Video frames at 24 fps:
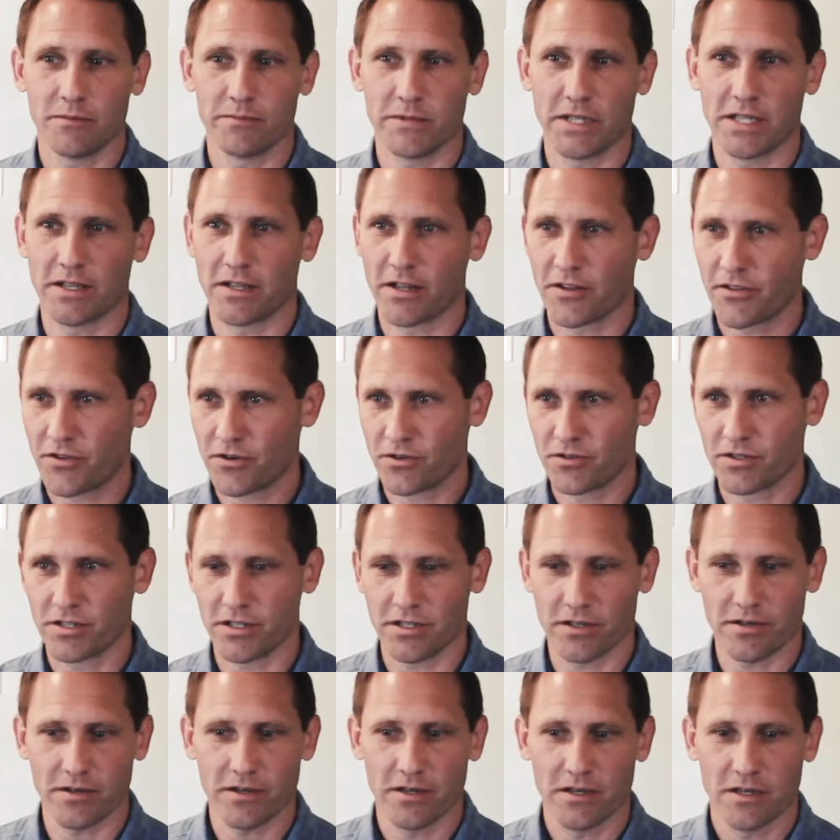then the third
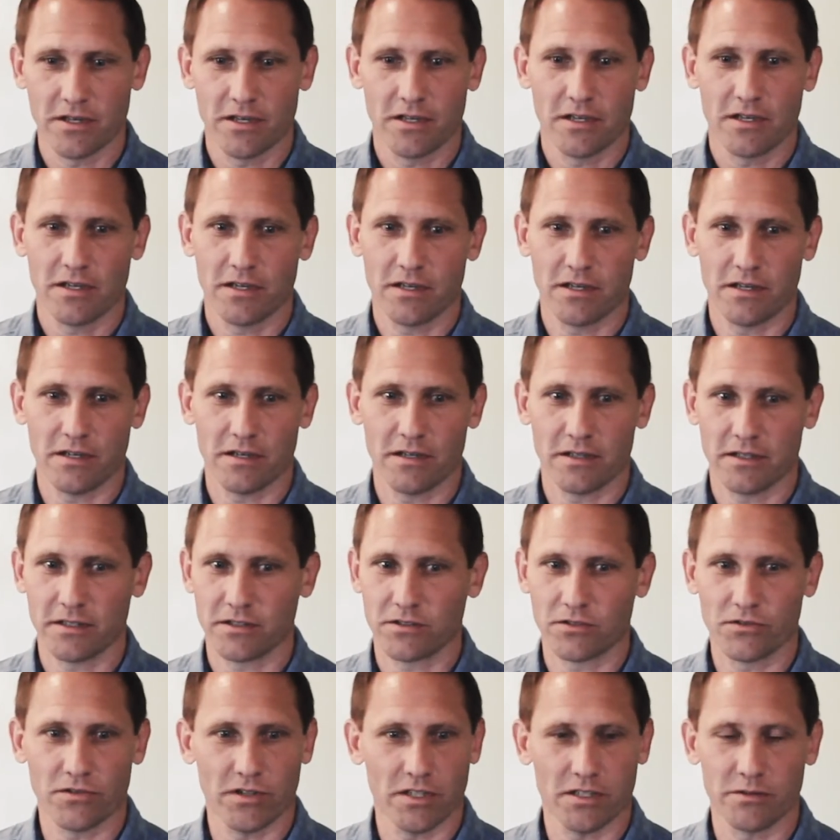year,
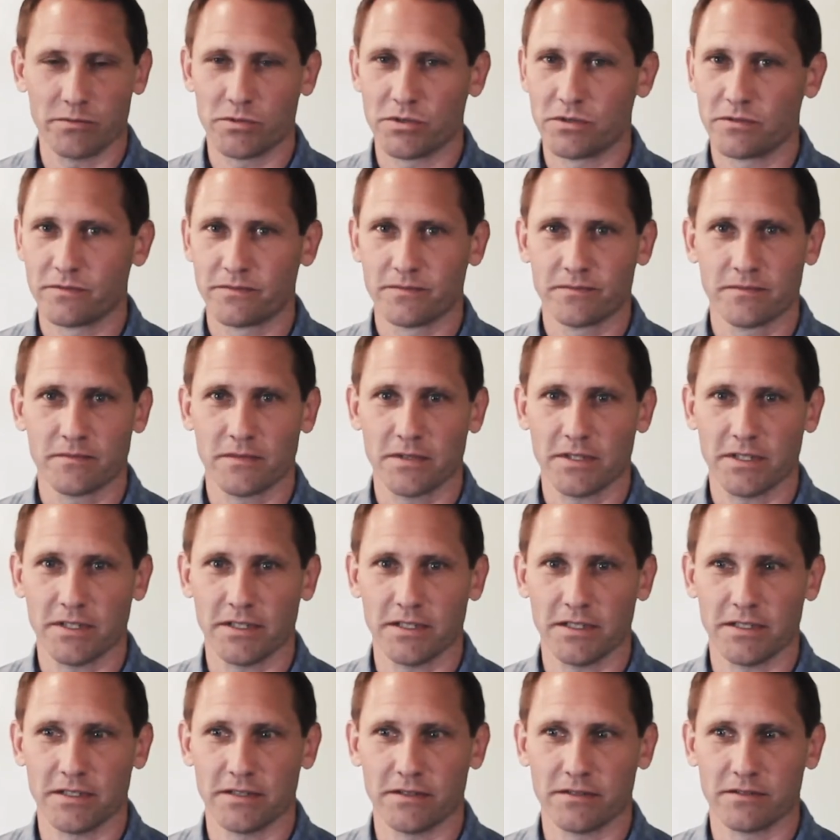incredible,
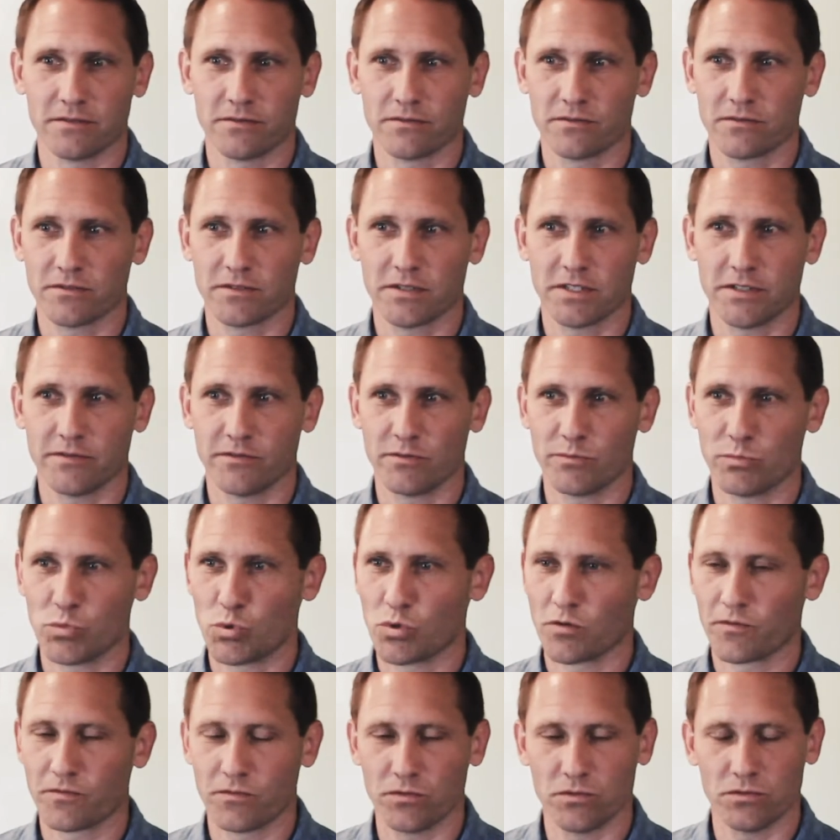and even
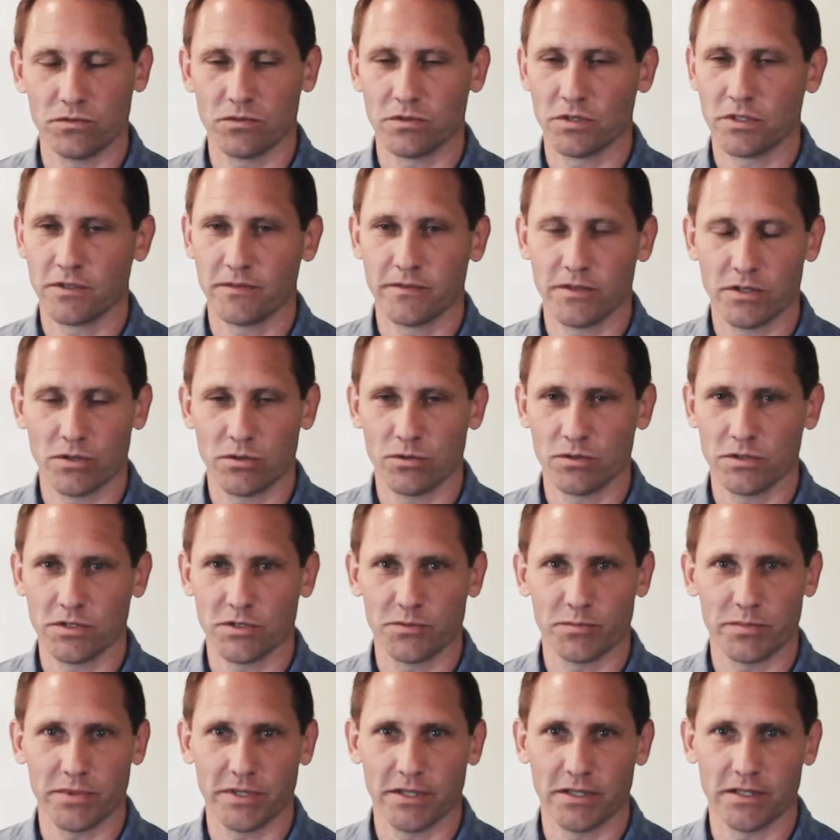more full of the Holy
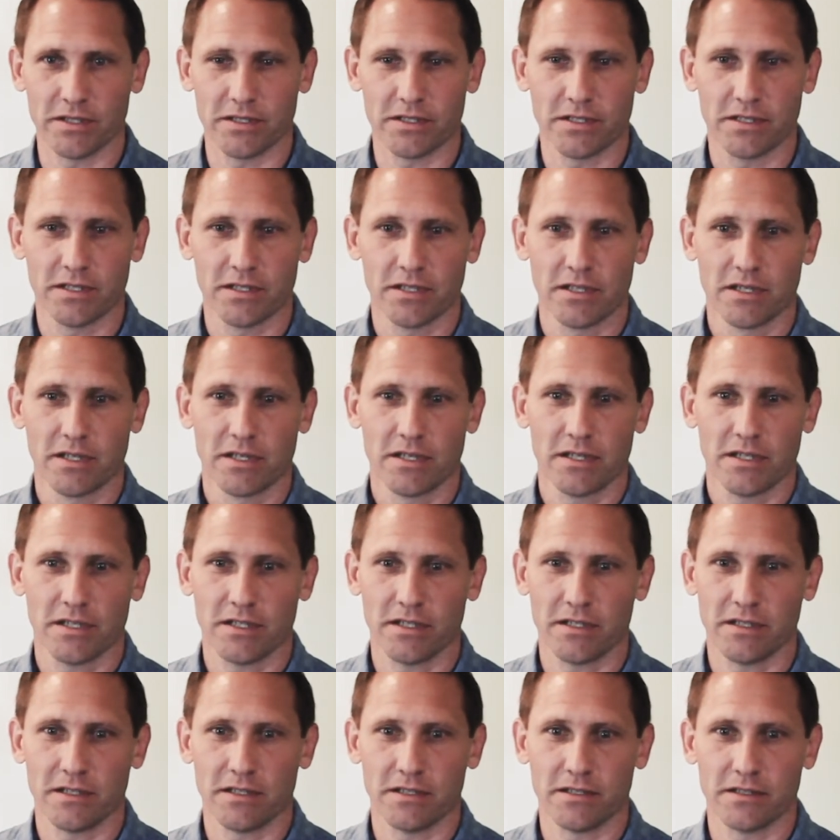Spirit,
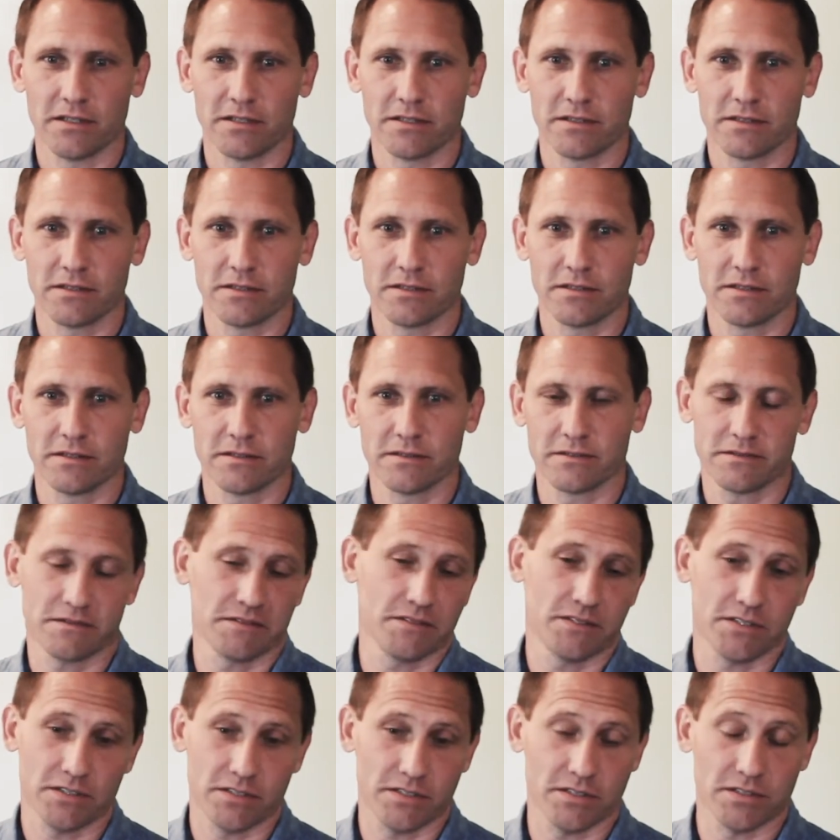and
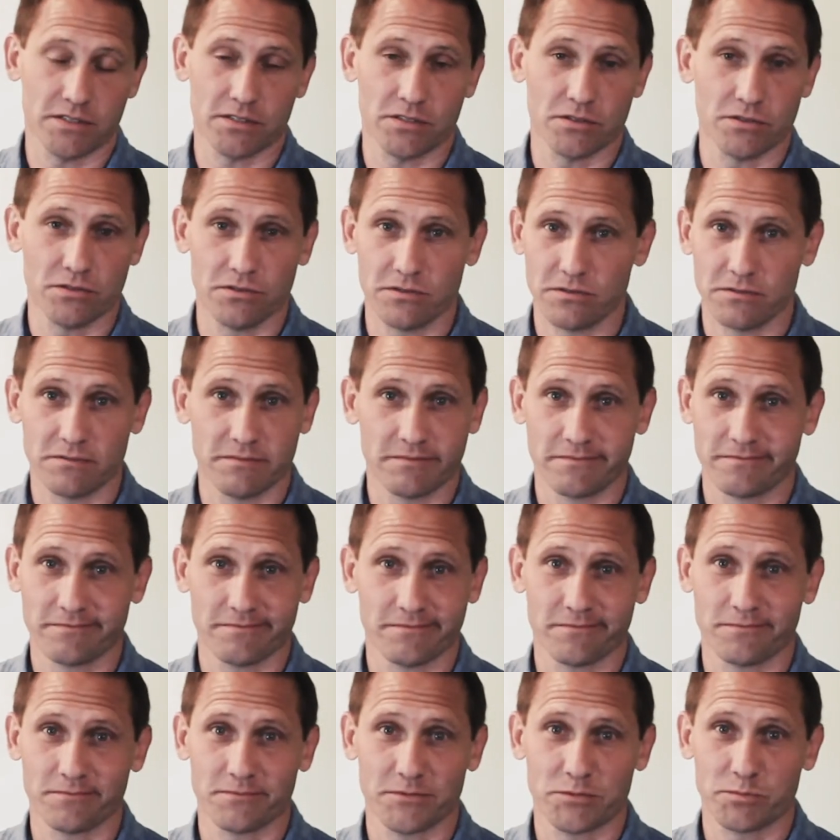just the school
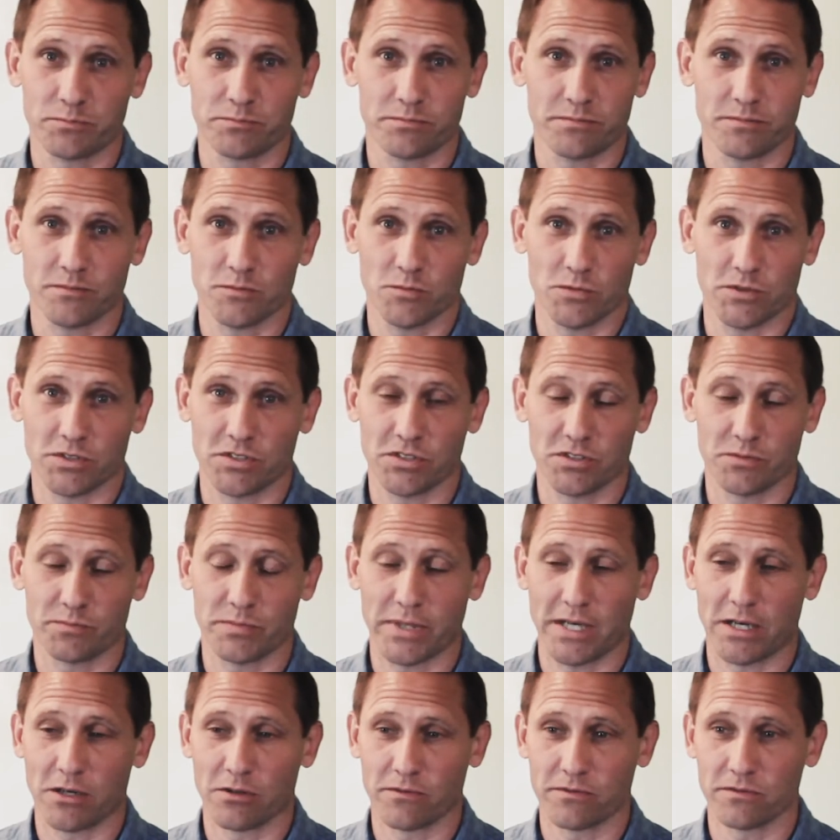was just
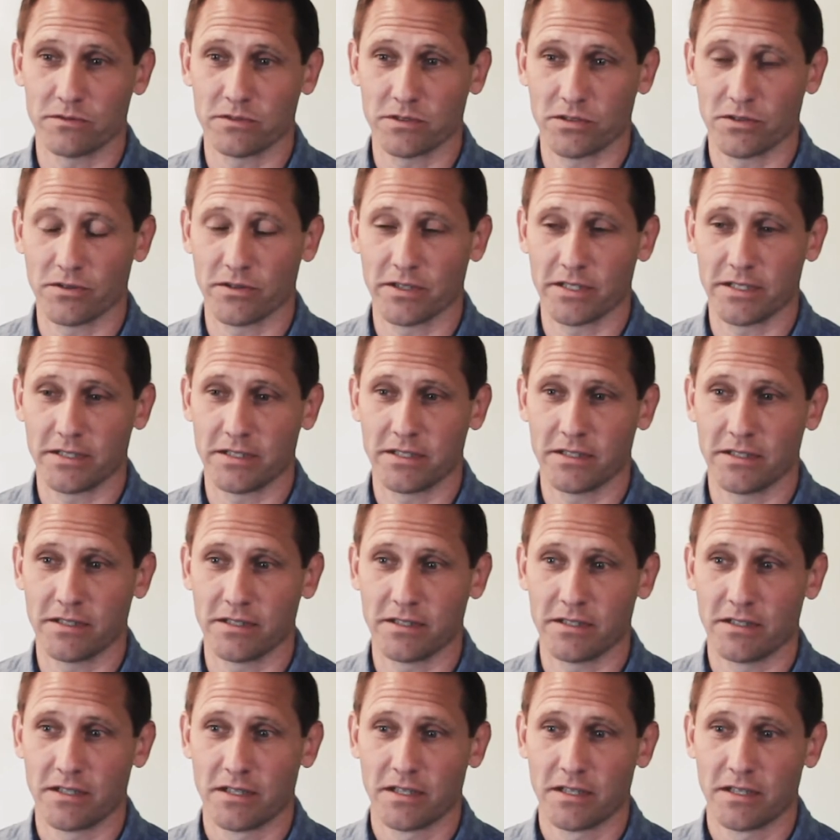powerful and great. And